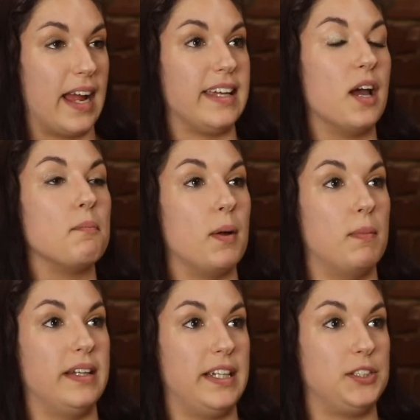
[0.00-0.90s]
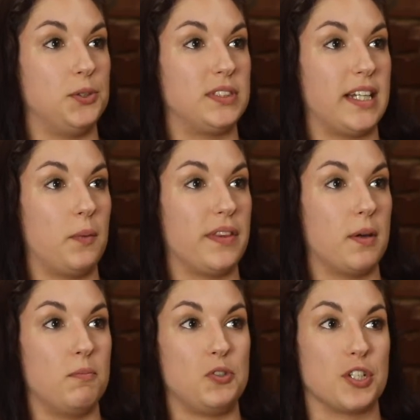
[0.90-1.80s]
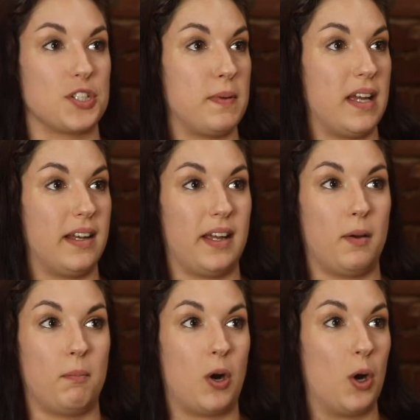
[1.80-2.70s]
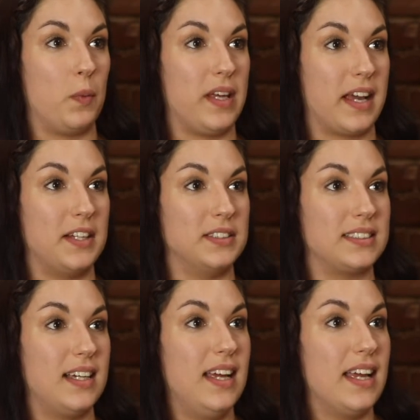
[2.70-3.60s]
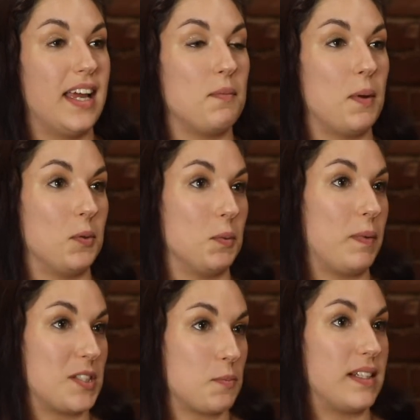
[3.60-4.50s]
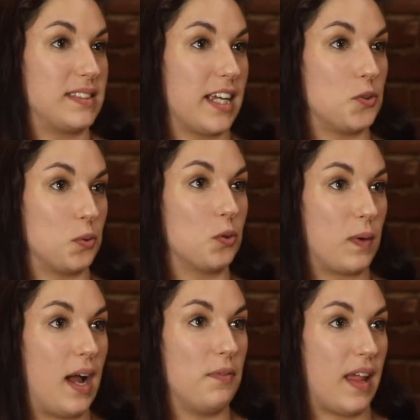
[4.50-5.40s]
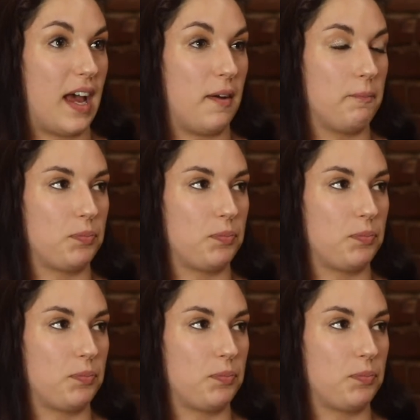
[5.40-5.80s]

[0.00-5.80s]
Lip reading: I get my Monday, Tuesday with him, just me and him, our weekends. And I'm able to base my schedule around that.